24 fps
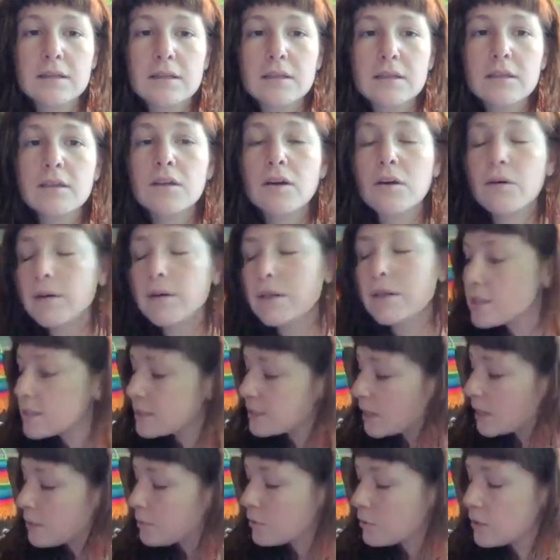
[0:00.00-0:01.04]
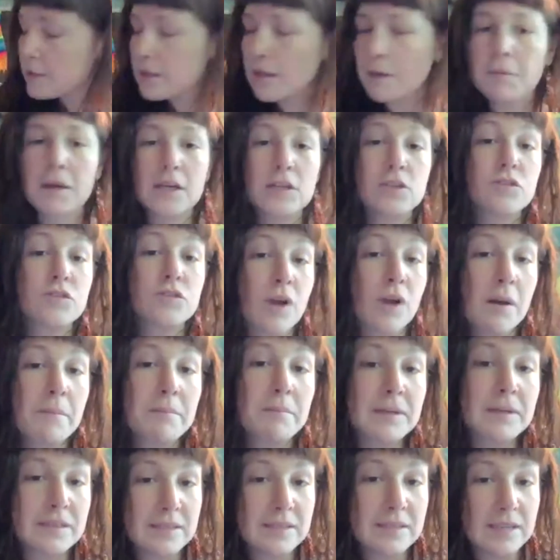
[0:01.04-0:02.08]
you know, in the same way that my drum
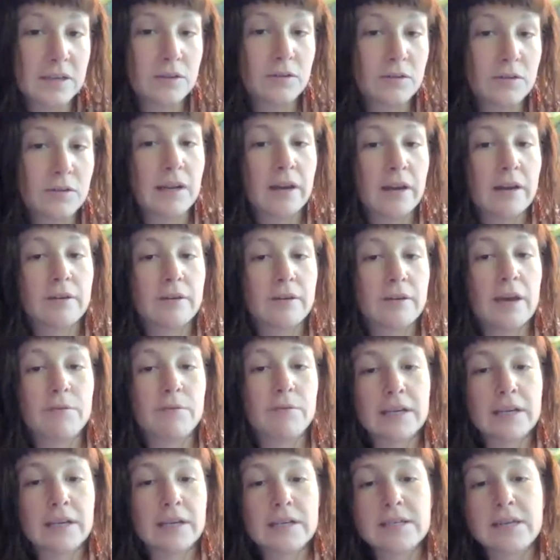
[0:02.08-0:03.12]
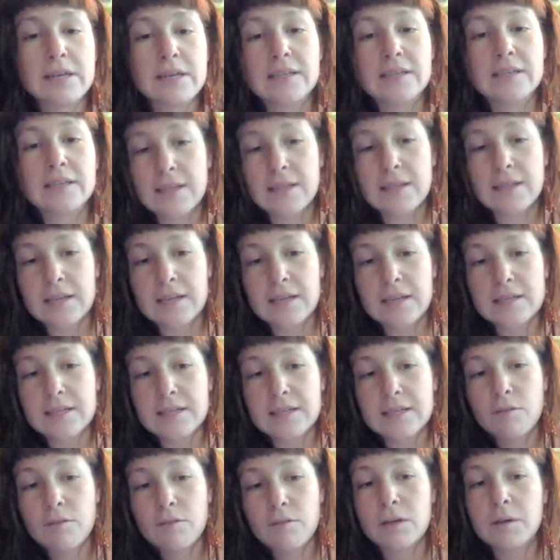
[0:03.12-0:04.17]
is sacred, I, I recognize that
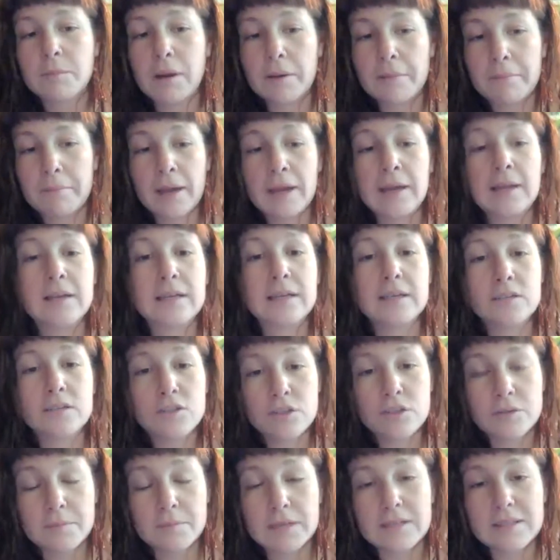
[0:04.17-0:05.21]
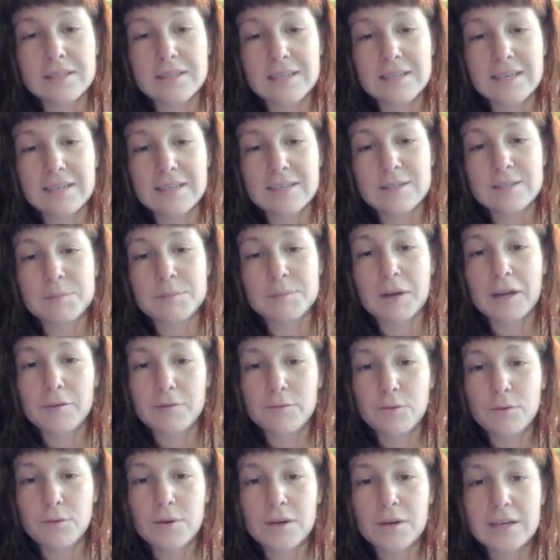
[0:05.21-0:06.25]
one of my main instruments is my
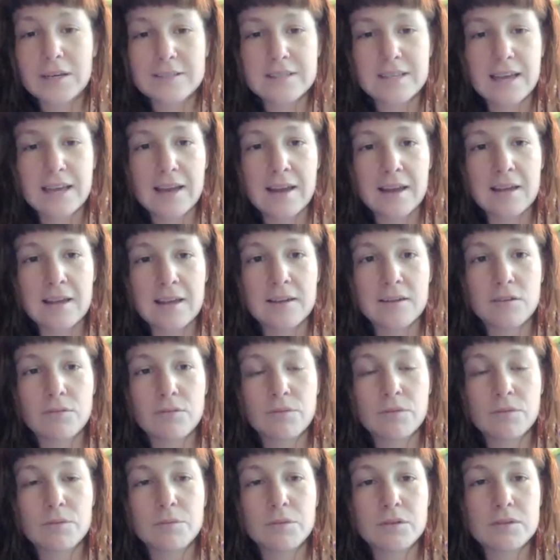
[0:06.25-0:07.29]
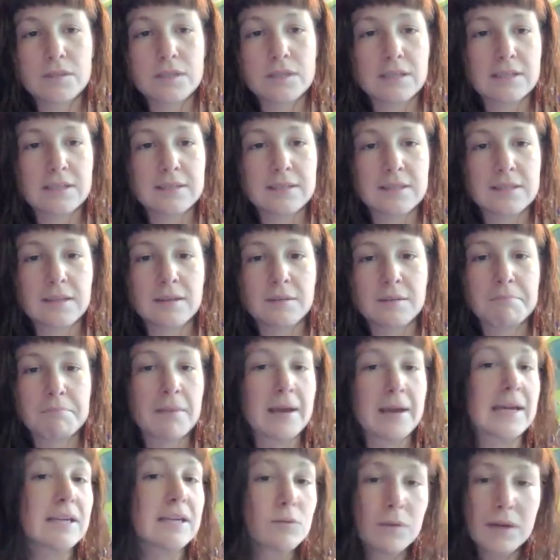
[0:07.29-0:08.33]
voice. And through music is the
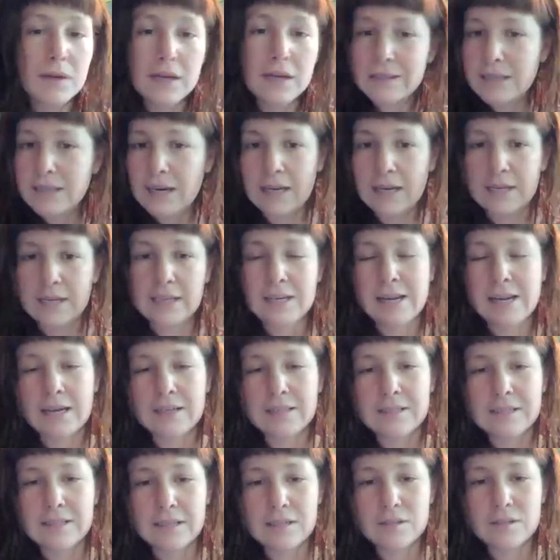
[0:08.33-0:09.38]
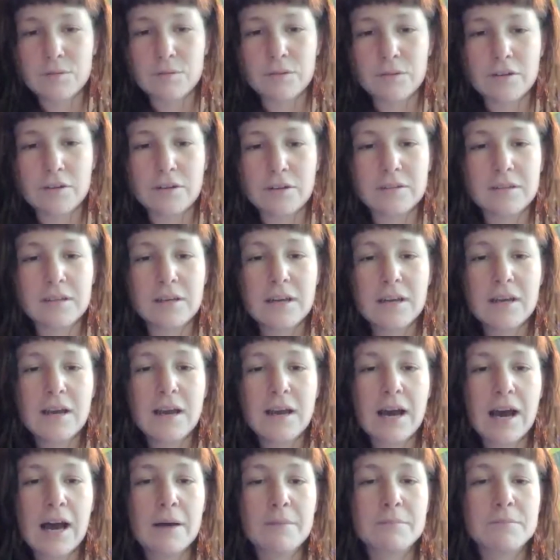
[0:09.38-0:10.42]
main way that I connect in this world.
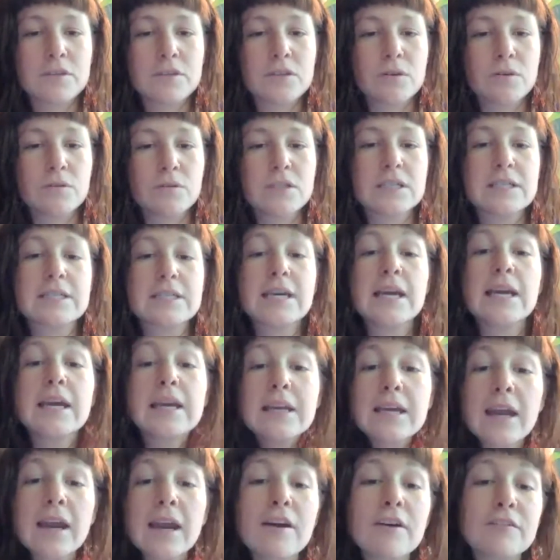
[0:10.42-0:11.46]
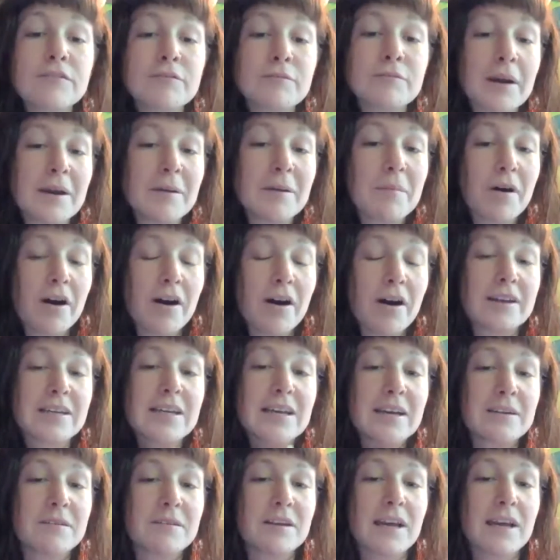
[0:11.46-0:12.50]
Um, so to take care of my body
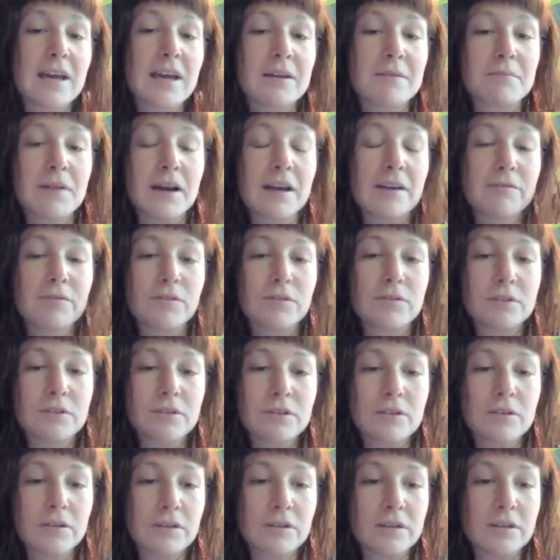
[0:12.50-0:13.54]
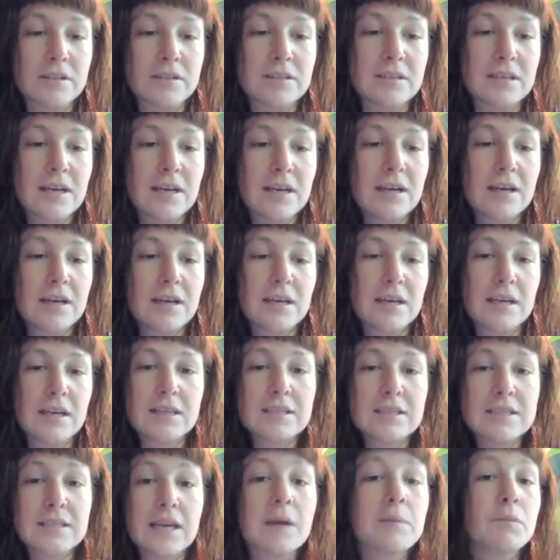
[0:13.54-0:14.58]
and, and my vocal cords in the
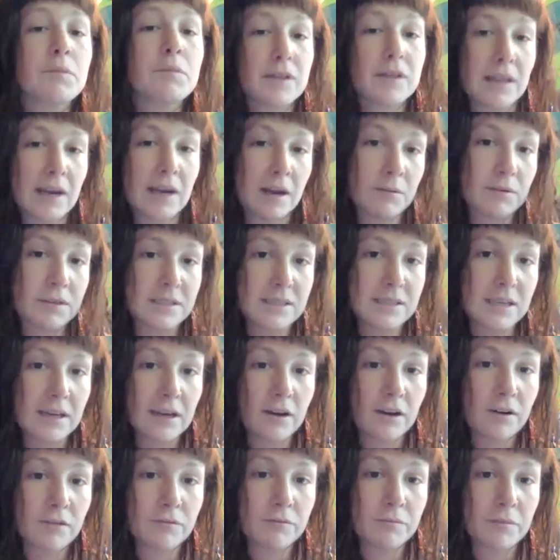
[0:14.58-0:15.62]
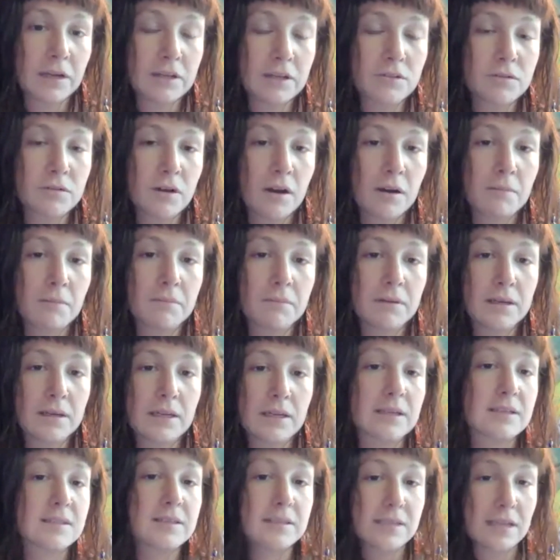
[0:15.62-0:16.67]
same way that I would take care of my drum
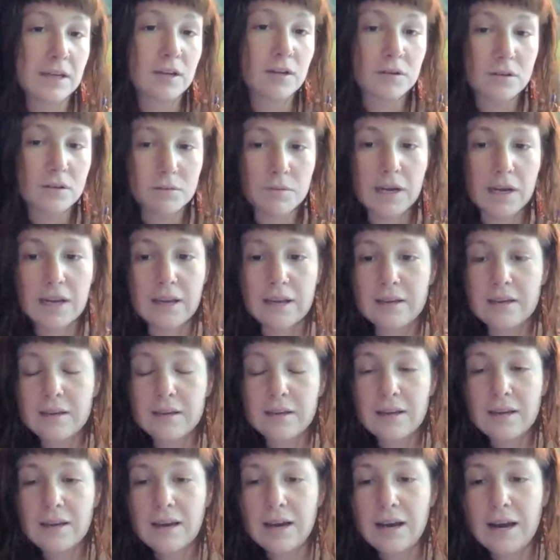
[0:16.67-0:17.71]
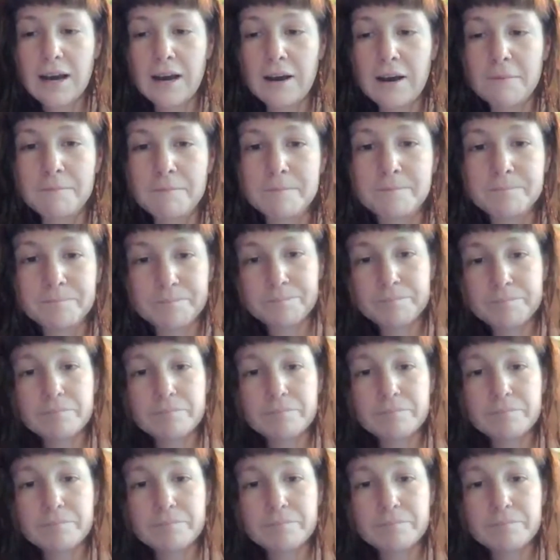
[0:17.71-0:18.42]
in a sacred way. Um,